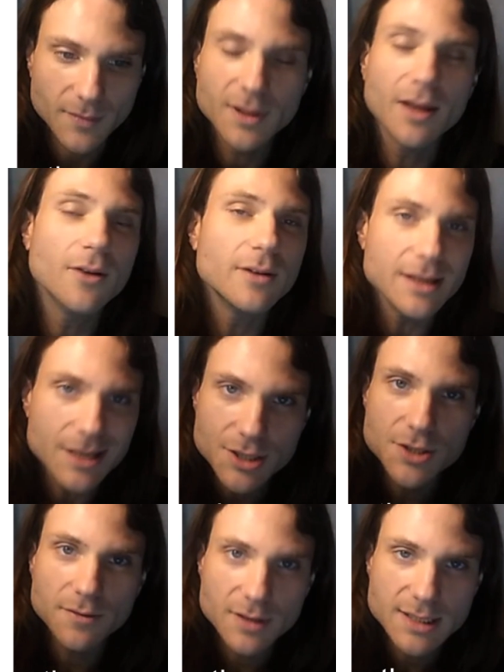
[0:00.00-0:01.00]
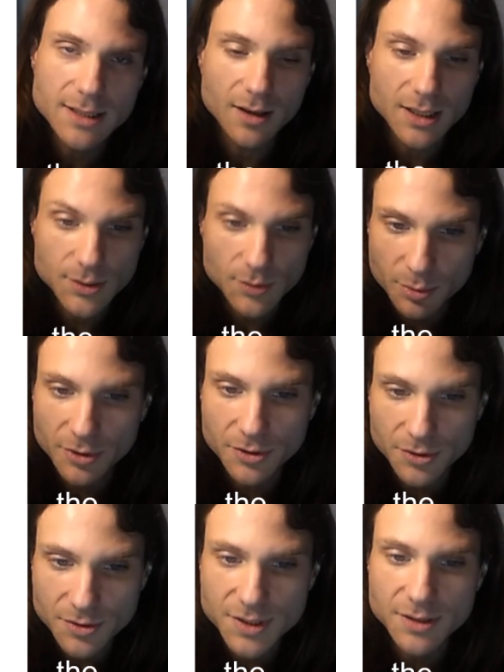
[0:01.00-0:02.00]
Now, each of these lines will
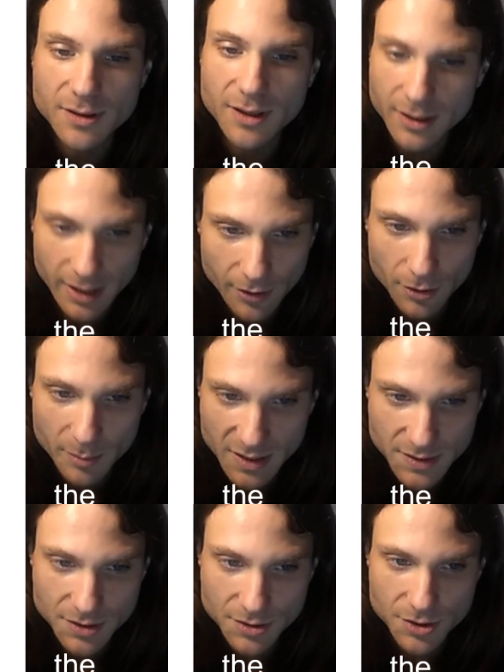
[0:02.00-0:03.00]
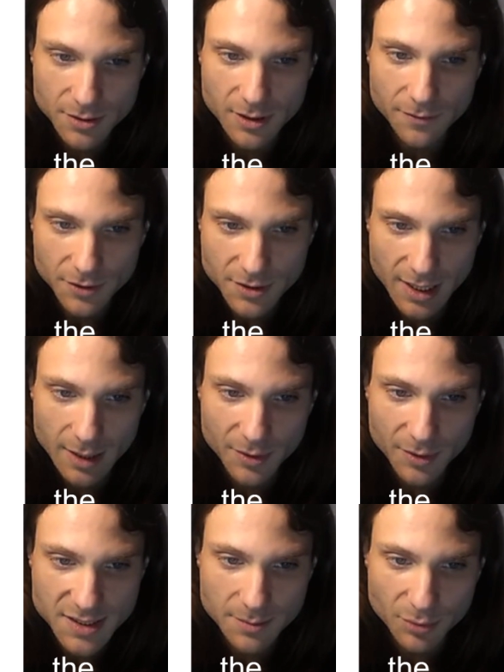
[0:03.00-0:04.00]
produce an error message. If you type
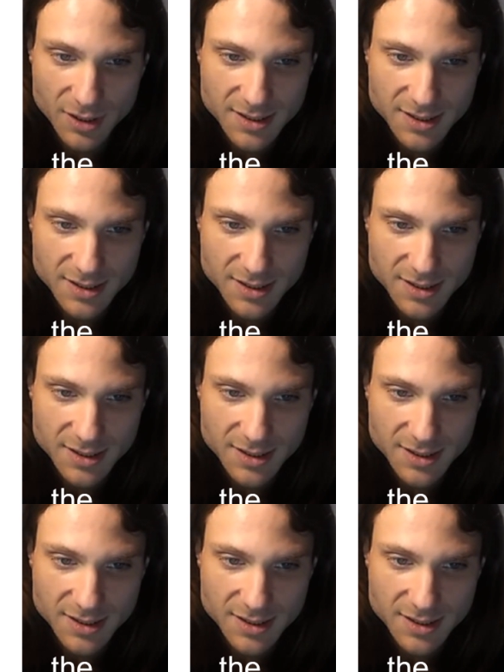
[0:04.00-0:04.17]
this and press